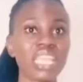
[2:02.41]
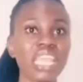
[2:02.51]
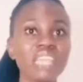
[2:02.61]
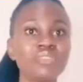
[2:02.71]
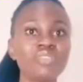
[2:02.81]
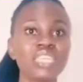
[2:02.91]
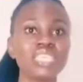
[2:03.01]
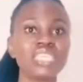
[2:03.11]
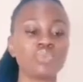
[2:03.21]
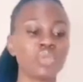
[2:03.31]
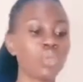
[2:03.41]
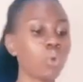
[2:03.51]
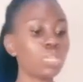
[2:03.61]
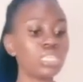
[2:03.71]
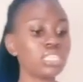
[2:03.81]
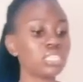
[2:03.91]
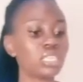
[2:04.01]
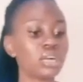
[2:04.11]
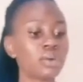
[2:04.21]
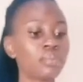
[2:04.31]
end of the day, we all need
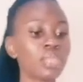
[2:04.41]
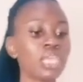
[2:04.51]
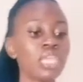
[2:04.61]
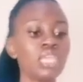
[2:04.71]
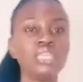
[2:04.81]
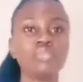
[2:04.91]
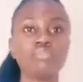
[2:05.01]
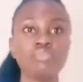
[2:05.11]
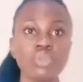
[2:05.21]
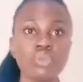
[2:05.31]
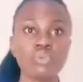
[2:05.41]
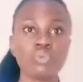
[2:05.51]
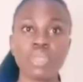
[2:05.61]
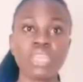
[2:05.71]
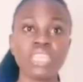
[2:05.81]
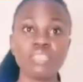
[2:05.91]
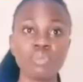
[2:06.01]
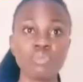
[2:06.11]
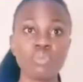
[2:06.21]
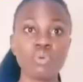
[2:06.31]
we need people.